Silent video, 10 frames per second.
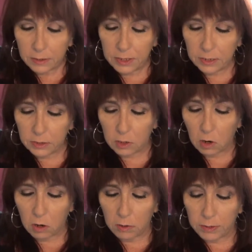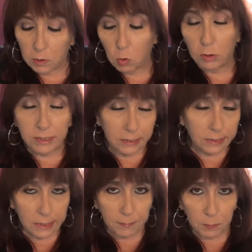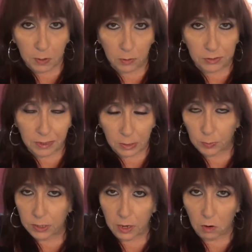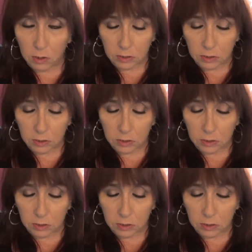These are, they're called in-depth because that's what they are.